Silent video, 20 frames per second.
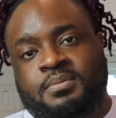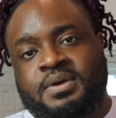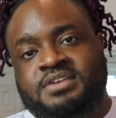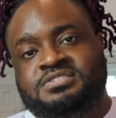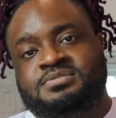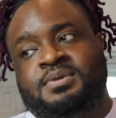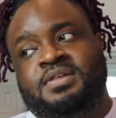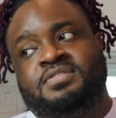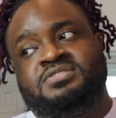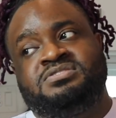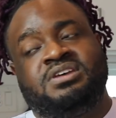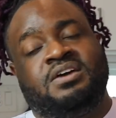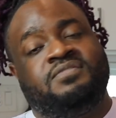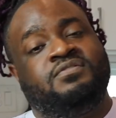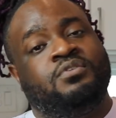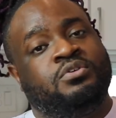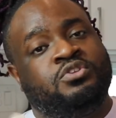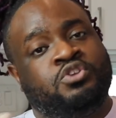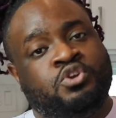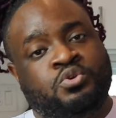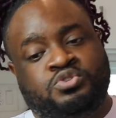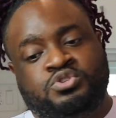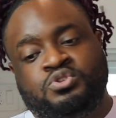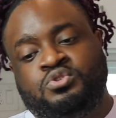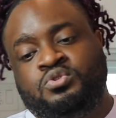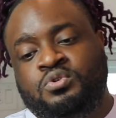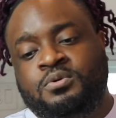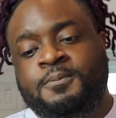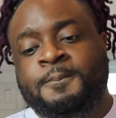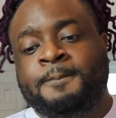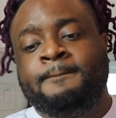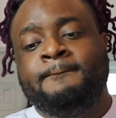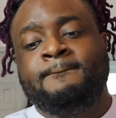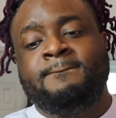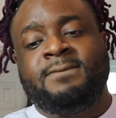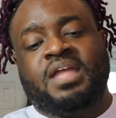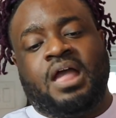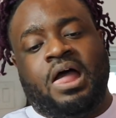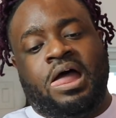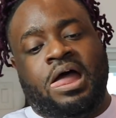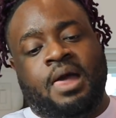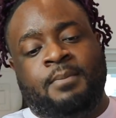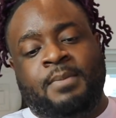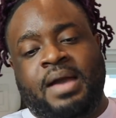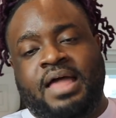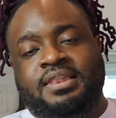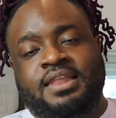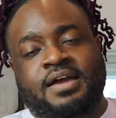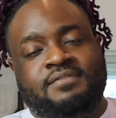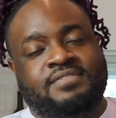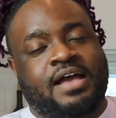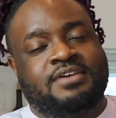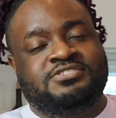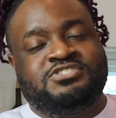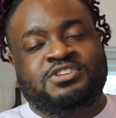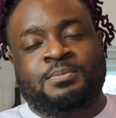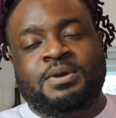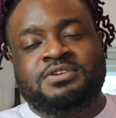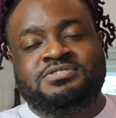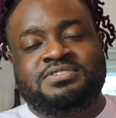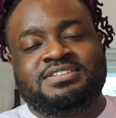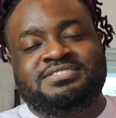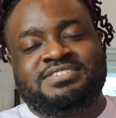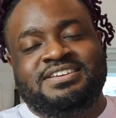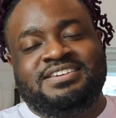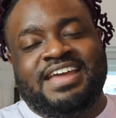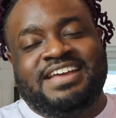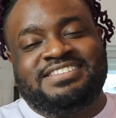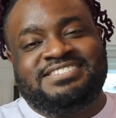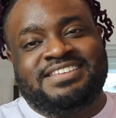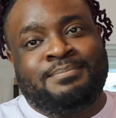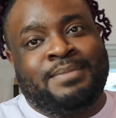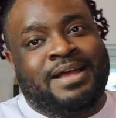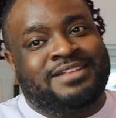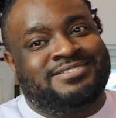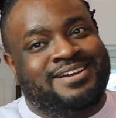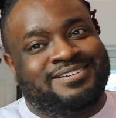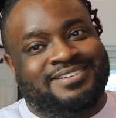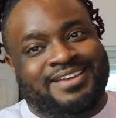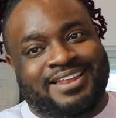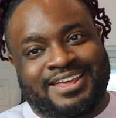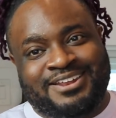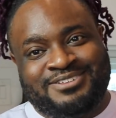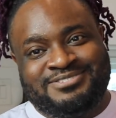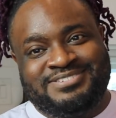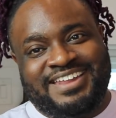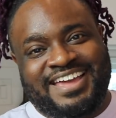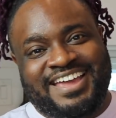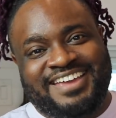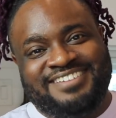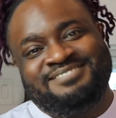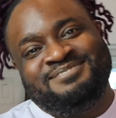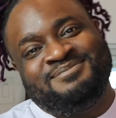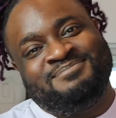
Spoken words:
about some other stuff on YouTube. I love y'all so much, and until next time, I'll talk to y'all later tonight.